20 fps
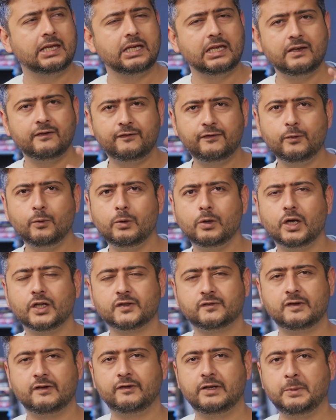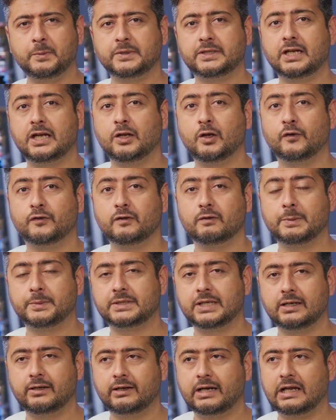If you lost 50% of your
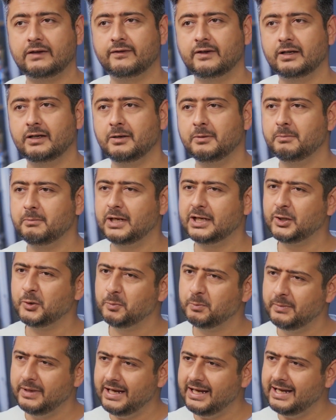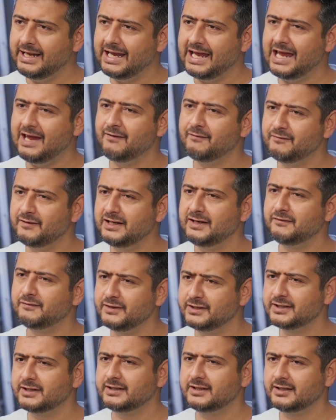website traffic, but you made every
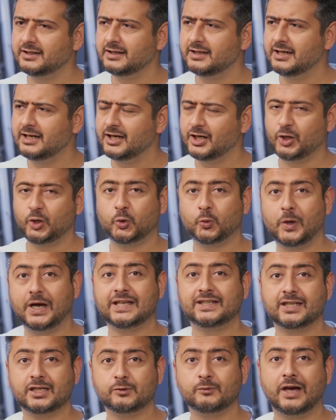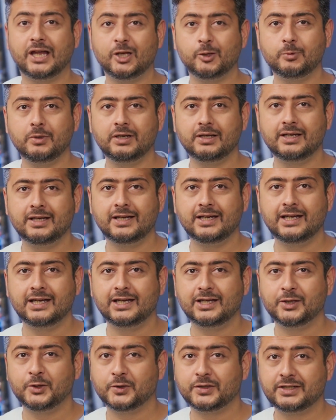visitor twice as valuable,
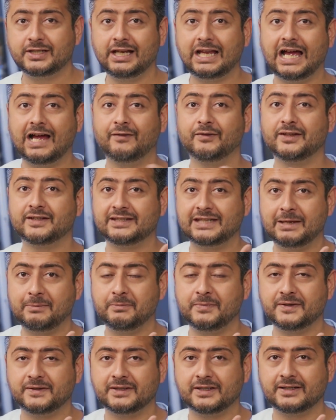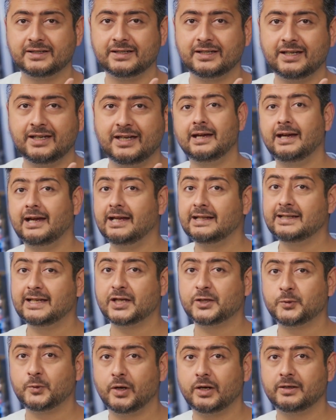you still have the same business. And
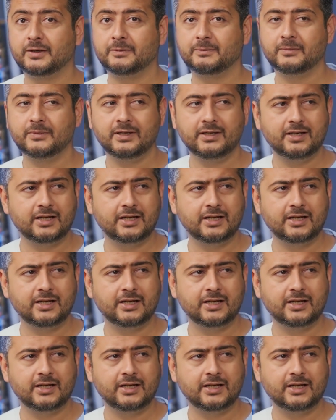guess what?